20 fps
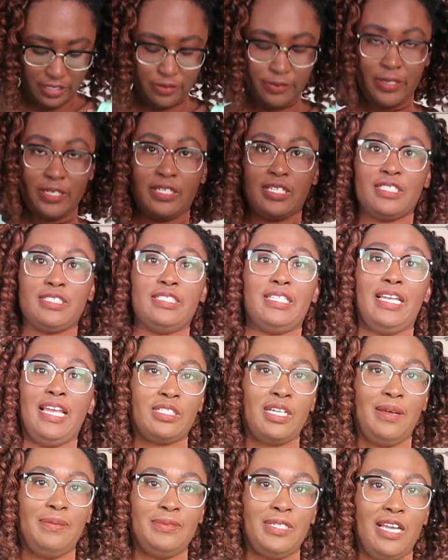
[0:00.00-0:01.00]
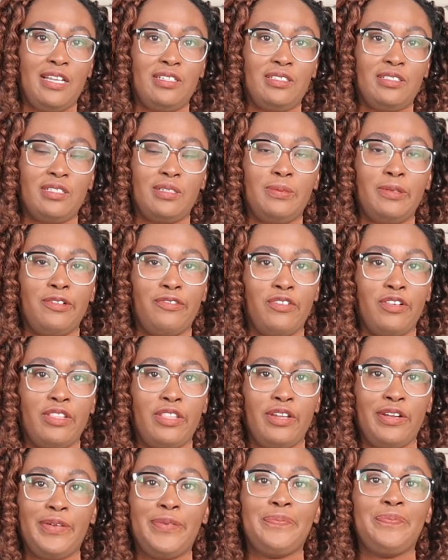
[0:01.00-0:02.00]
this one because it's come down a little bit
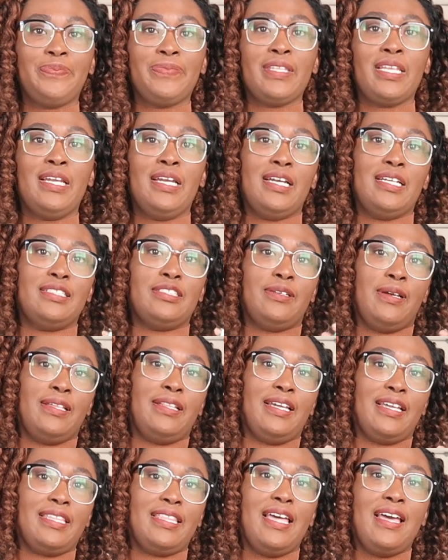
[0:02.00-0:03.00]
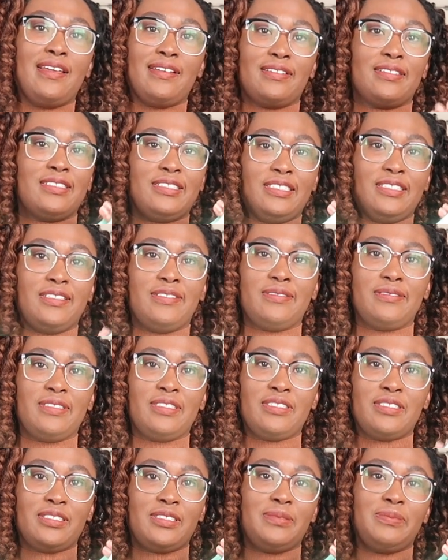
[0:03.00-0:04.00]
further, and so I like that because, you know,
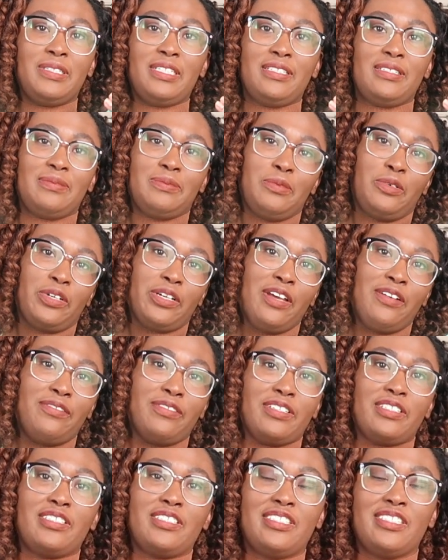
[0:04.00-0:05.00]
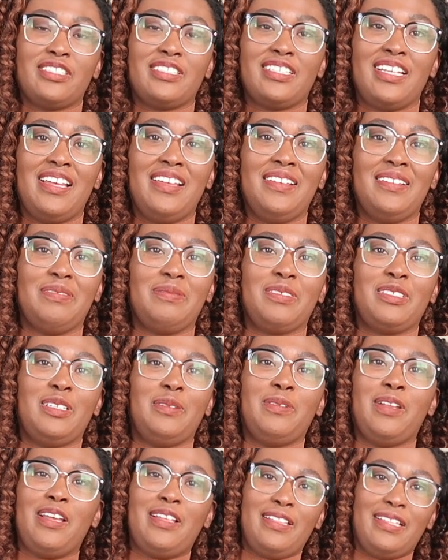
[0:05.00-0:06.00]
just to me, more coverage. I'm
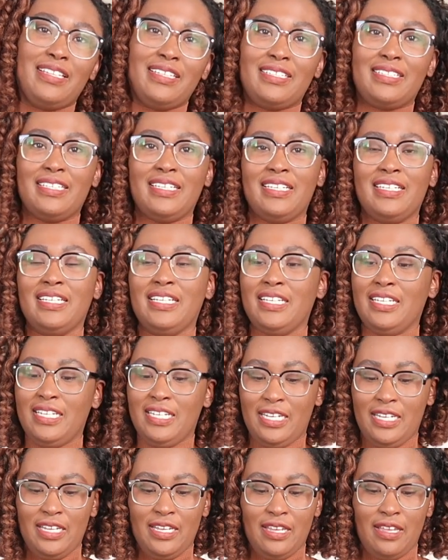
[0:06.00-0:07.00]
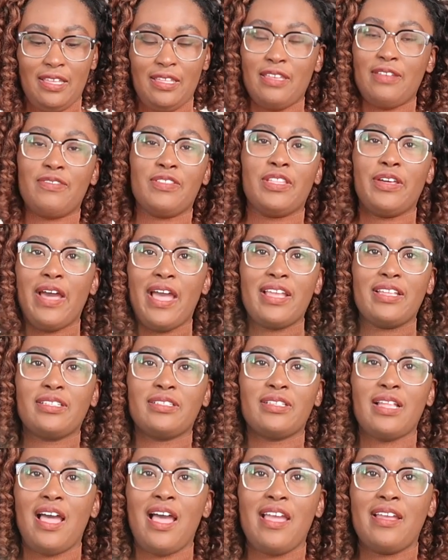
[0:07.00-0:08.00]
not like, even
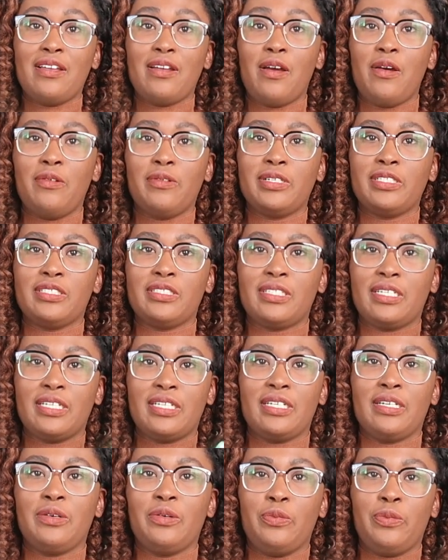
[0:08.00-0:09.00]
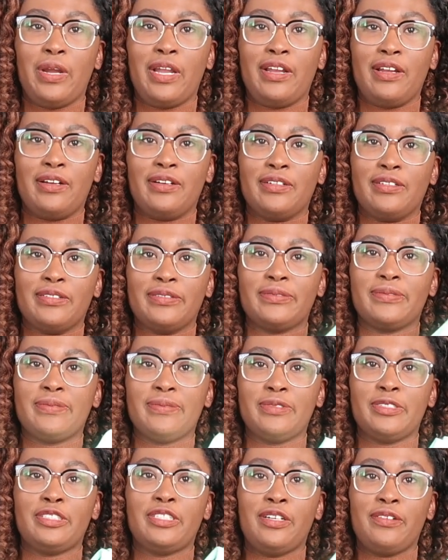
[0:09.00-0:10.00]
though I always like wear
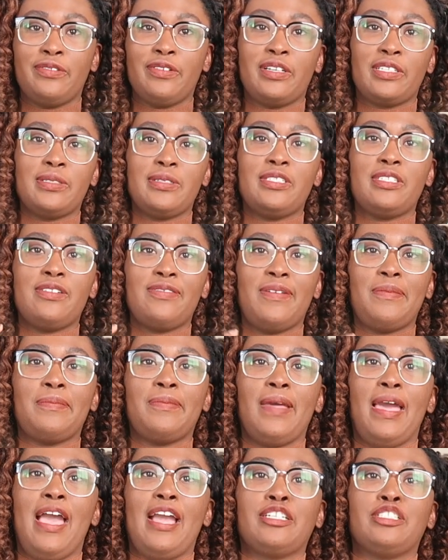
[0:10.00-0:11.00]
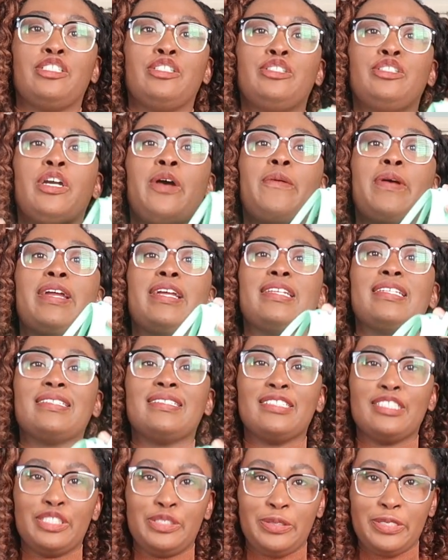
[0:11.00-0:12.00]
stuff, especially if I'm actually
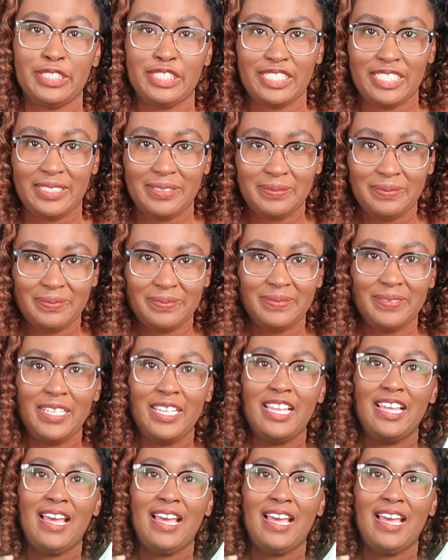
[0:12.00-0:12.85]
going to a gym,